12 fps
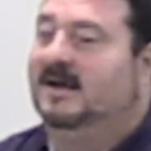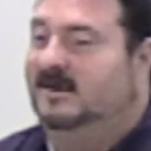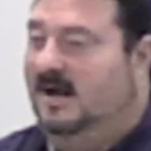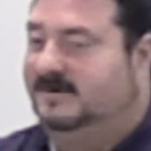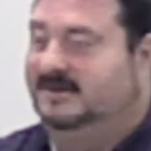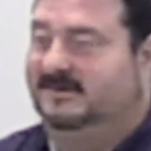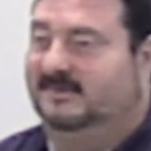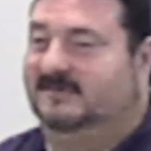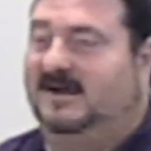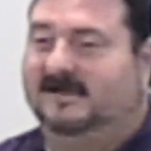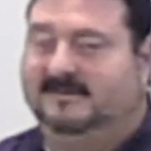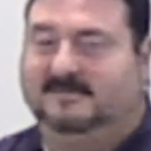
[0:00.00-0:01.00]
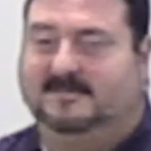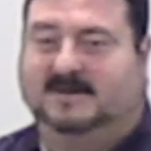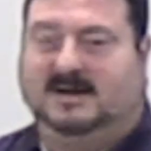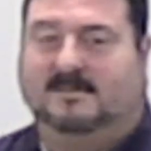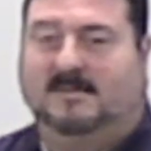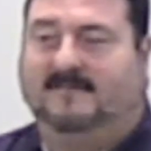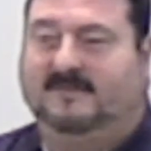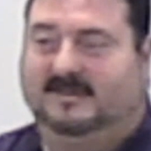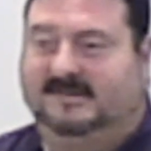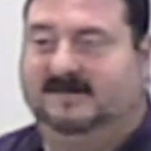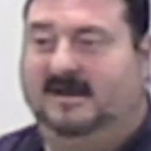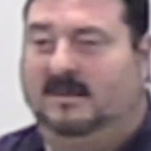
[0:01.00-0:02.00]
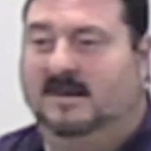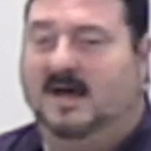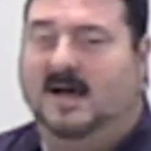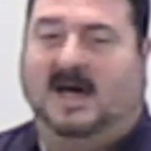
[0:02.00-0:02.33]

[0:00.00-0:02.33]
not just those taxes, but the amount for the sale,